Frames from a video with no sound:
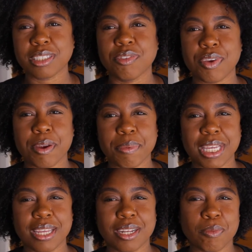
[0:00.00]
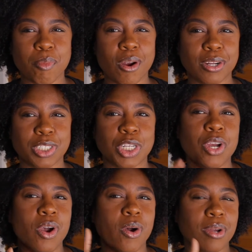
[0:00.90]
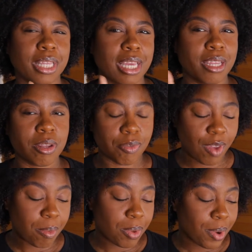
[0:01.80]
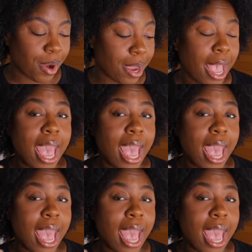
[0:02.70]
the very beginning of March or the end of February.